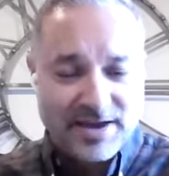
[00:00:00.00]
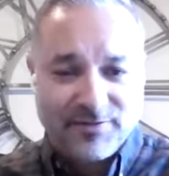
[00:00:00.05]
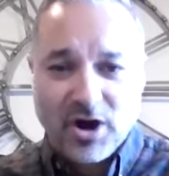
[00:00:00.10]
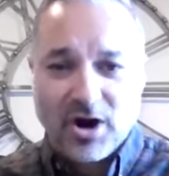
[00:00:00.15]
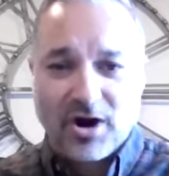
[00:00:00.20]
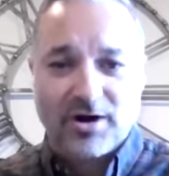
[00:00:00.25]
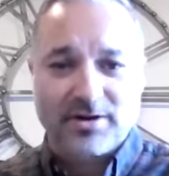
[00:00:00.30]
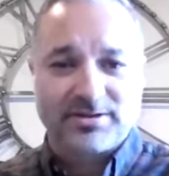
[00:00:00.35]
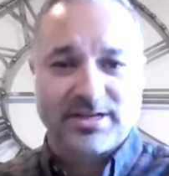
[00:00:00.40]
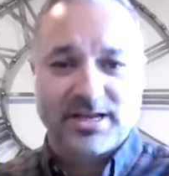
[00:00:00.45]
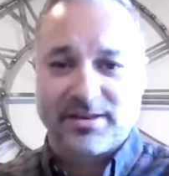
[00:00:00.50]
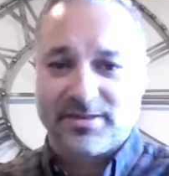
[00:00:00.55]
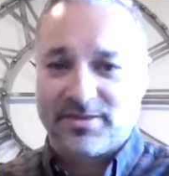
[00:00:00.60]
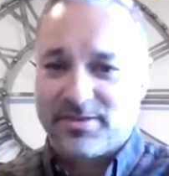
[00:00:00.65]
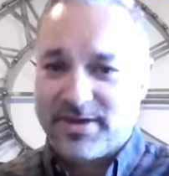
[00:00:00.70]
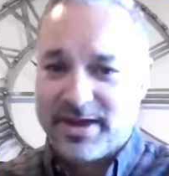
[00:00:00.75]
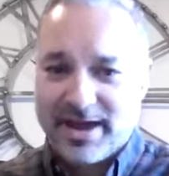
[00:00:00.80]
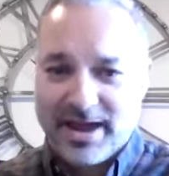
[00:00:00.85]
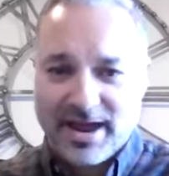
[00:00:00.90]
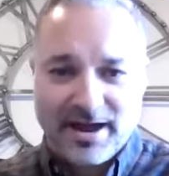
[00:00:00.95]
safeguards,
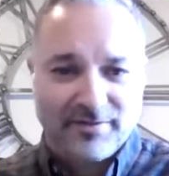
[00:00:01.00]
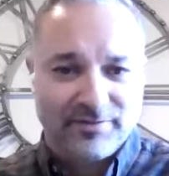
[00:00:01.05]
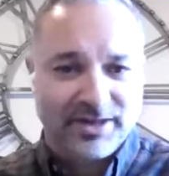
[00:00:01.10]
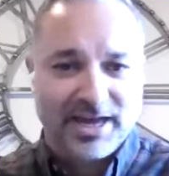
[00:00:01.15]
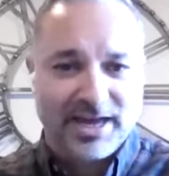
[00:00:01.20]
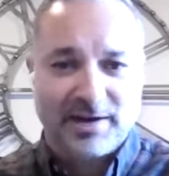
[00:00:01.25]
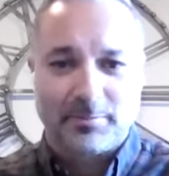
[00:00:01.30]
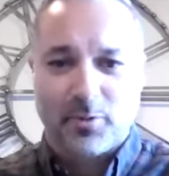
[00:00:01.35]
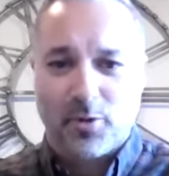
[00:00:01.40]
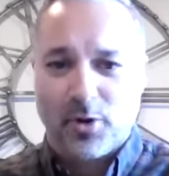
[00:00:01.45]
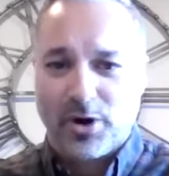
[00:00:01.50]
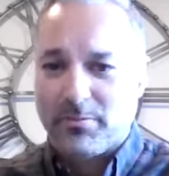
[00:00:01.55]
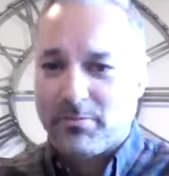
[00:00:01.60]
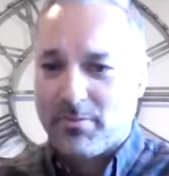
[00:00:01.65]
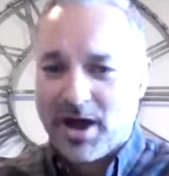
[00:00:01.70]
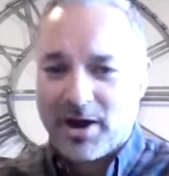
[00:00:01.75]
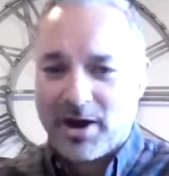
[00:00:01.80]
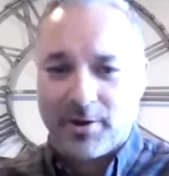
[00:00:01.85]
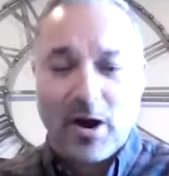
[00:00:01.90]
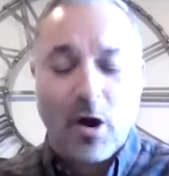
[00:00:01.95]
that they have the
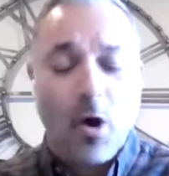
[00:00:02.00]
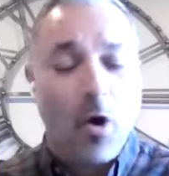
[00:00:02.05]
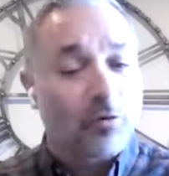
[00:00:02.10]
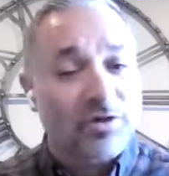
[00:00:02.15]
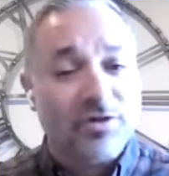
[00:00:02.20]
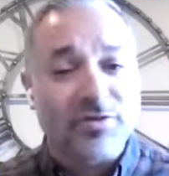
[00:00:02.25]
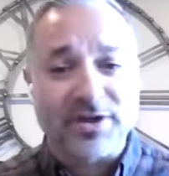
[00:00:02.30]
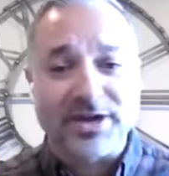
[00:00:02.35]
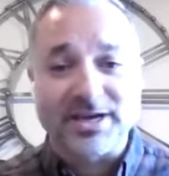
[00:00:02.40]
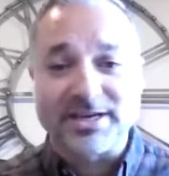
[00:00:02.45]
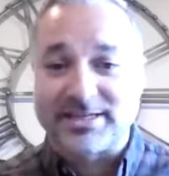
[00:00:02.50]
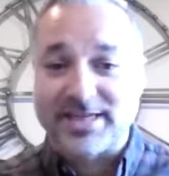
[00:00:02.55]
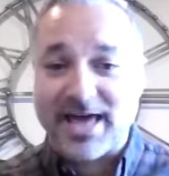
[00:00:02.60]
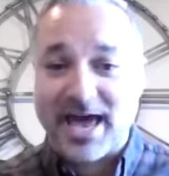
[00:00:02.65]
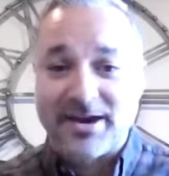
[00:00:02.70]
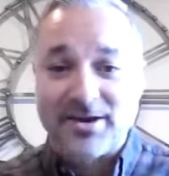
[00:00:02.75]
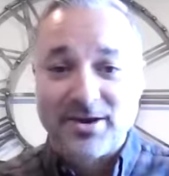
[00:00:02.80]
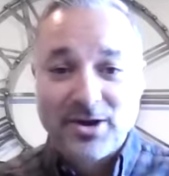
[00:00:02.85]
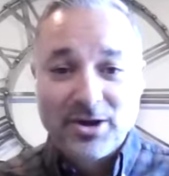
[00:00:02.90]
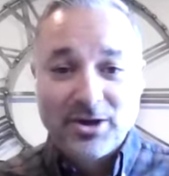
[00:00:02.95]
endpoint monitoring, all the
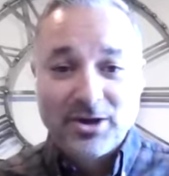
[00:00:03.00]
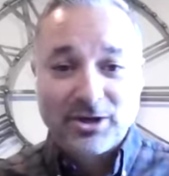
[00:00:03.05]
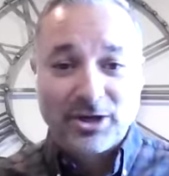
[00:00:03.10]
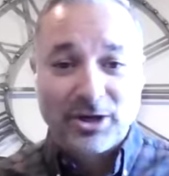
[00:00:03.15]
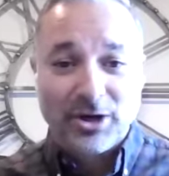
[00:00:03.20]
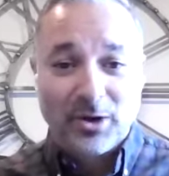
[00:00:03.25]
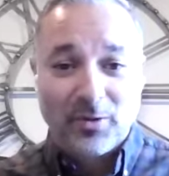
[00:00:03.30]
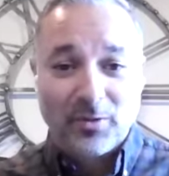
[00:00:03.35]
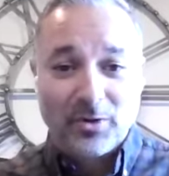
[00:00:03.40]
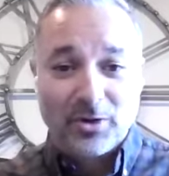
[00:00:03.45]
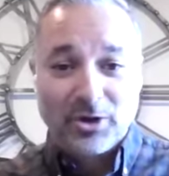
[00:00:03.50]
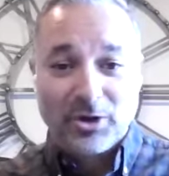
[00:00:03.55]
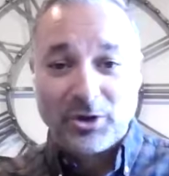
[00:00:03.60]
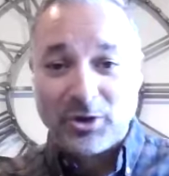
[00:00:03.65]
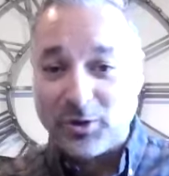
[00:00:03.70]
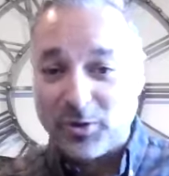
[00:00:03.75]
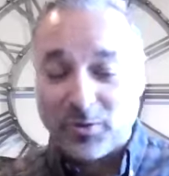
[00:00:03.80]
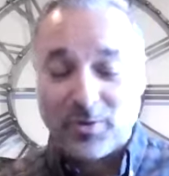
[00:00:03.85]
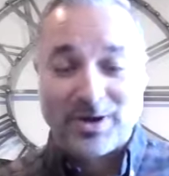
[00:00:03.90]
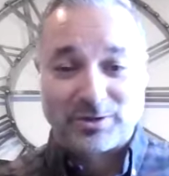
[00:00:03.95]
things that, you know,
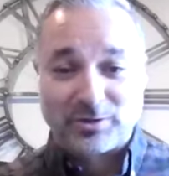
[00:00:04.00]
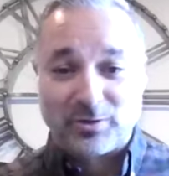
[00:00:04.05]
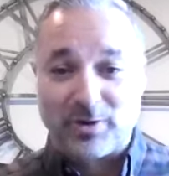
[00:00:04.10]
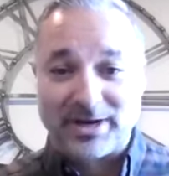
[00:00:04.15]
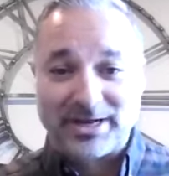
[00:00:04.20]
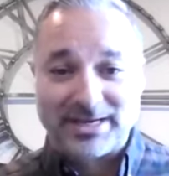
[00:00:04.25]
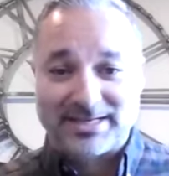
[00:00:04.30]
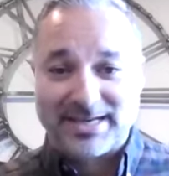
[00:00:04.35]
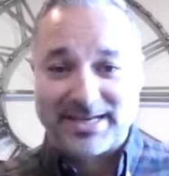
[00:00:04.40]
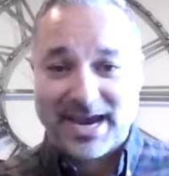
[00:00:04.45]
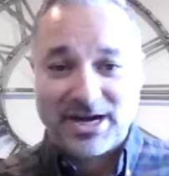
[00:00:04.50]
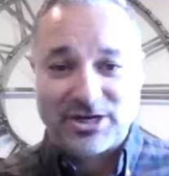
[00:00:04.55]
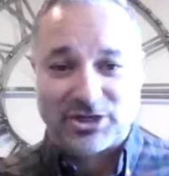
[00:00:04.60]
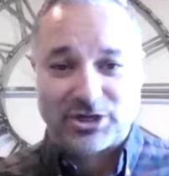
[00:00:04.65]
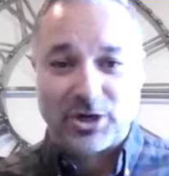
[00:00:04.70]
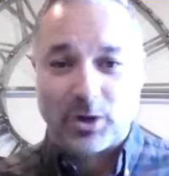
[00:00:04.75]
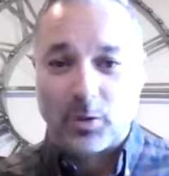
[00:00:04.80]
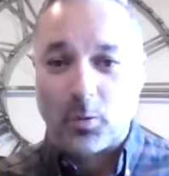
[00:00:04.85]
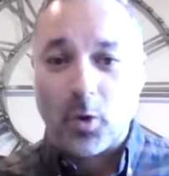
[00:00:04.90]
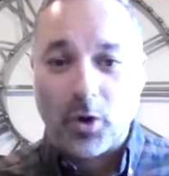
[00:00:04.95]
you as an
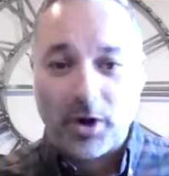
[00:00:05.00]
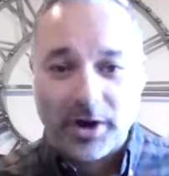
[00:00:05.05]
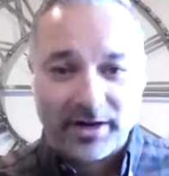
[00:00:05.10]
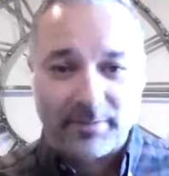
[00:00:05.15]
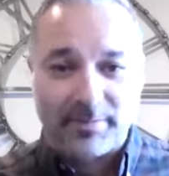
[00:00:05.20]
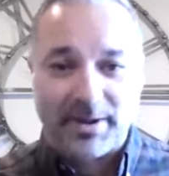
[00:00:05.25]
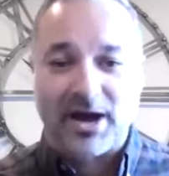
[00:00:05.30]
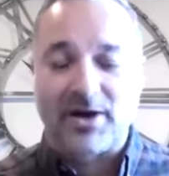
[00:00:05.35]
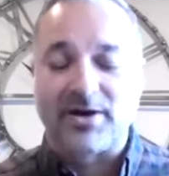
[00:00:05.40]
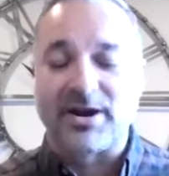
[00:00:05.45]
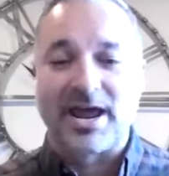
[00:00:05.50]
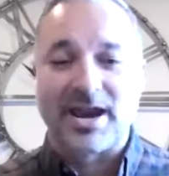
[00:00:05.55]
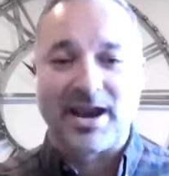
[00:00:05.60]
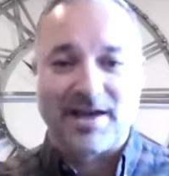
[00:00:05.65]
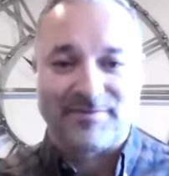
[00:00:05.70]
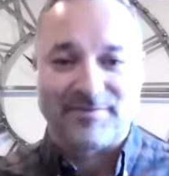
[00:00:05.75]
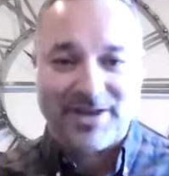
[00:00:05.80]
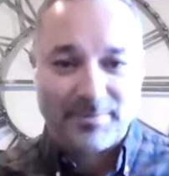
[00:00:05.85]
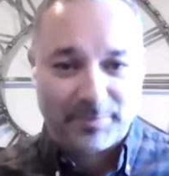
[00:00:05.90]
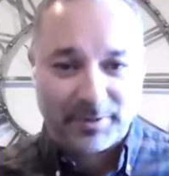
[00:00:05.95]
organization are worried about
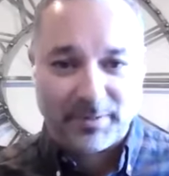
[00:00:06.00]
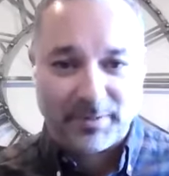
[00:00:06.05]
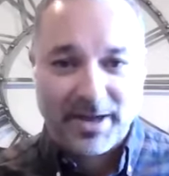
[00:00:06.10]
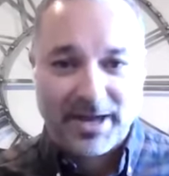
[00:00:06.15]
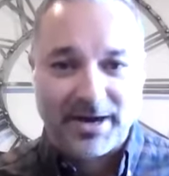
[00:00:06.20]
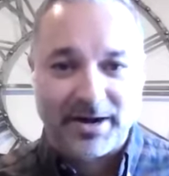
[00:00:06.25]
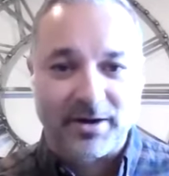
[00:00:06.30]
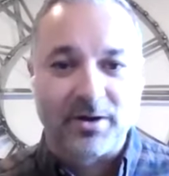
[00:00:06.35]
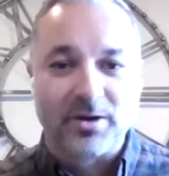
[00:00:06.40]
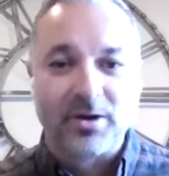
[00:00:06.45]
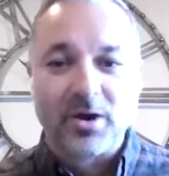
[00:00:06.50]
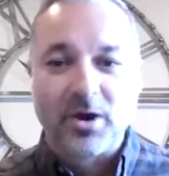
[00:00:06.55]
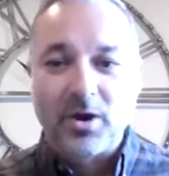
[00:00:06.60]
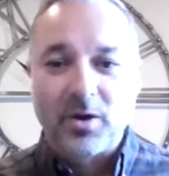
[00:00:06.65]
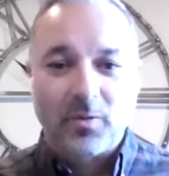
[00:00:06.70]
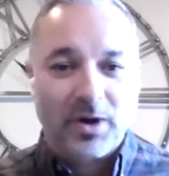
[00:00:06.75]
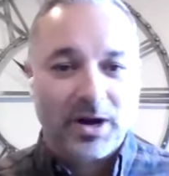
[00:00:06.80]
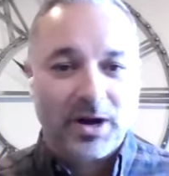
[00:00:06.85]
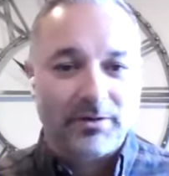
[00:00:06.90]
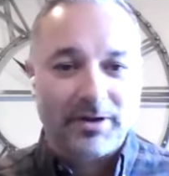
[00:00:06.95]
and have implemented
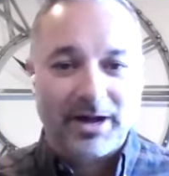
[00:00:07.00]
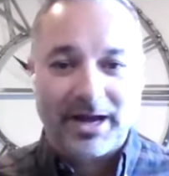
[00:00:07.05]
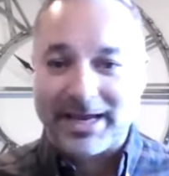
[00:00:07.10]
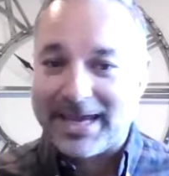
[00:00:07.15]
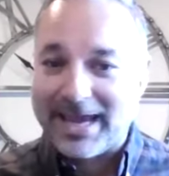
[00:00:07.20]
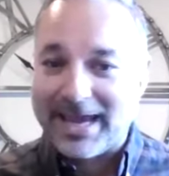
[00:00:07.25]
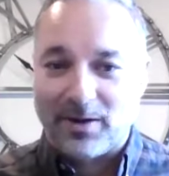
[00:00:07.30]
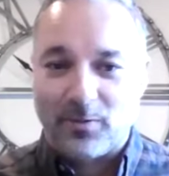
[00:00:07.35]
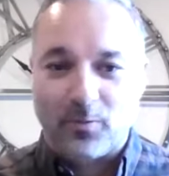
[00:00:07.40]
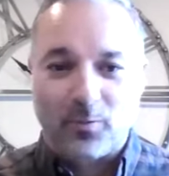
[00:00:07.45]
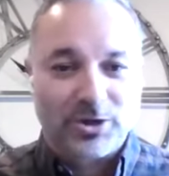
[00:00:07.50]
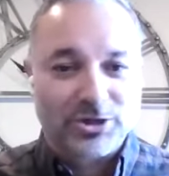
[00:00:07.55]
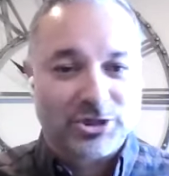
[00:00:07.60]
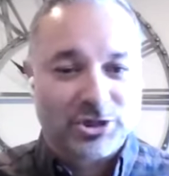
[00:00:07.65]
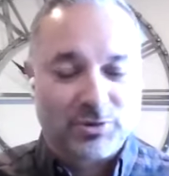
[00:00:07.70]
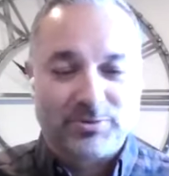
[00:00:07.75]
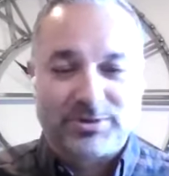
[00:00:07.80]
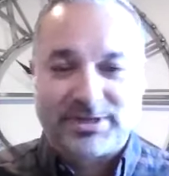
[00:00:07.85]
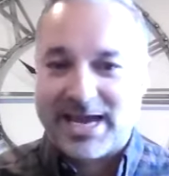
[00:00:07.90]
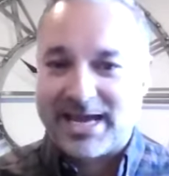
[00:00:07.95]
well,
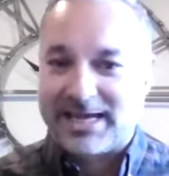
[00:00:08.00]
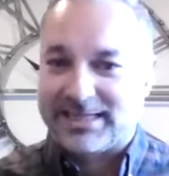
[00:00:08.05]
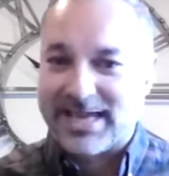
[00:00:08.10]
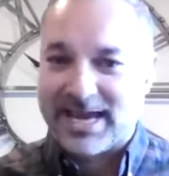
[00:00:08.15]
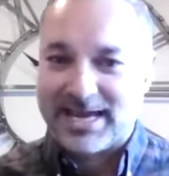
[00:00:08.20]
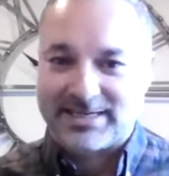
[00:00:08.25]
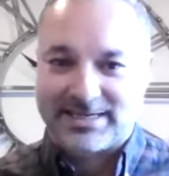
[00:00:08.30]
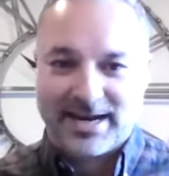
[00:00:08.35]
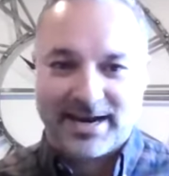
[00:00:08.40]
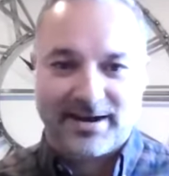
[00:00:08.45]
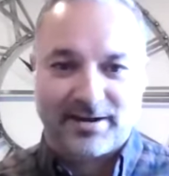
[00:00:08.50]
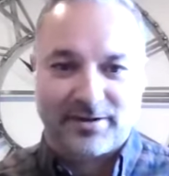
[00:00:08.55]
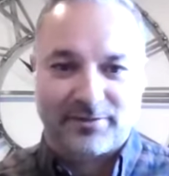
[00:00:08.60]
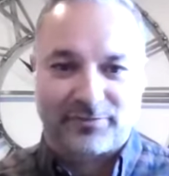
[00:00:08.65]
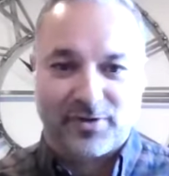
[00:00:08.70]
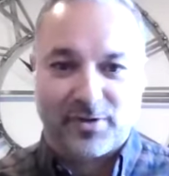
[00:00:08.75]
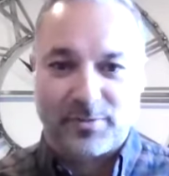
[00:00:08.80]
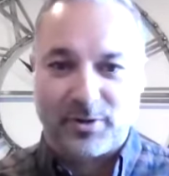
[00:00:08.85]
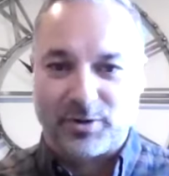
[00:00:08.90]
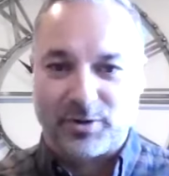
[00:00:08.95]
again, once you take that
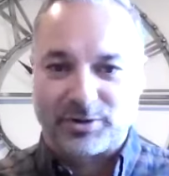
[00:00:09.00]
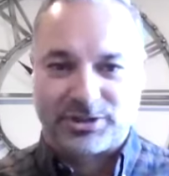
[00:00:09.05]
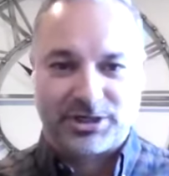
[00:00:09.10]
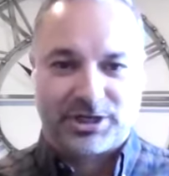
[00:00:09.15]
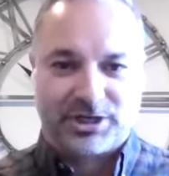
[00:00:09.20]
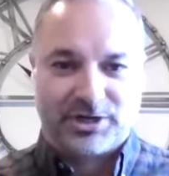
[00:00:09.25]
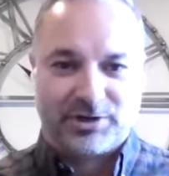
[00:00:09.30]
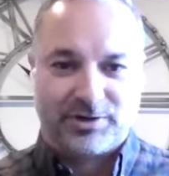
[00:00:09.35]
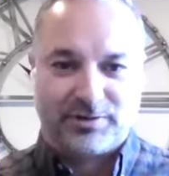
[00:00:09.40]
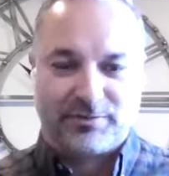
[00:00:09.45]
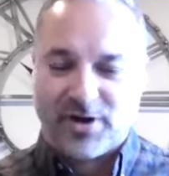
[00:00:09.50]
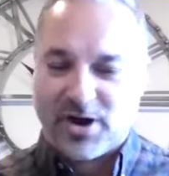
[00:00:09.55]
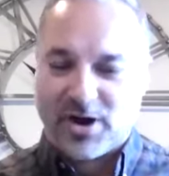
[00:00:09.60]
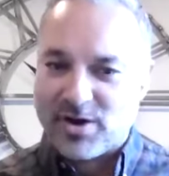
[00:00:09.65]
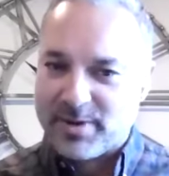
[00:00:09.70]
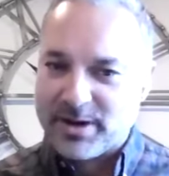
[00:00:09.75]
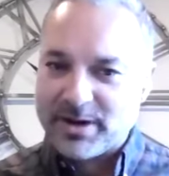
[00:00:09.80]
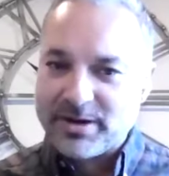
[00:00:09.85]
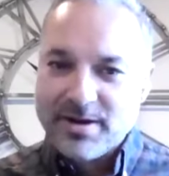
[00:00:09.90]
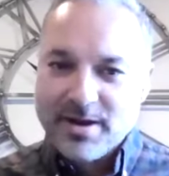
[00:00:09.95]
data from your secure
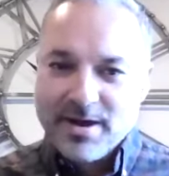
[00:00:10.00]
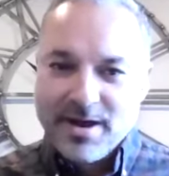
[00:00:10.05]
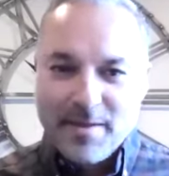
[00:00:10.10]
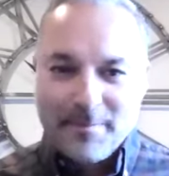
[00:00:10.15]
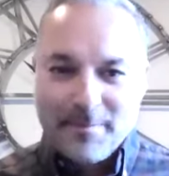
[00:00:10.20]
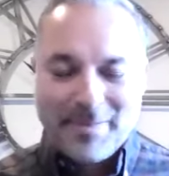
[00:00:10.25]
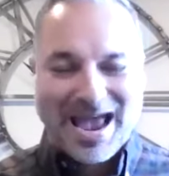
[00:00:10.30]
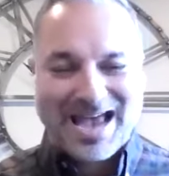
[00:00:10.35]
environment,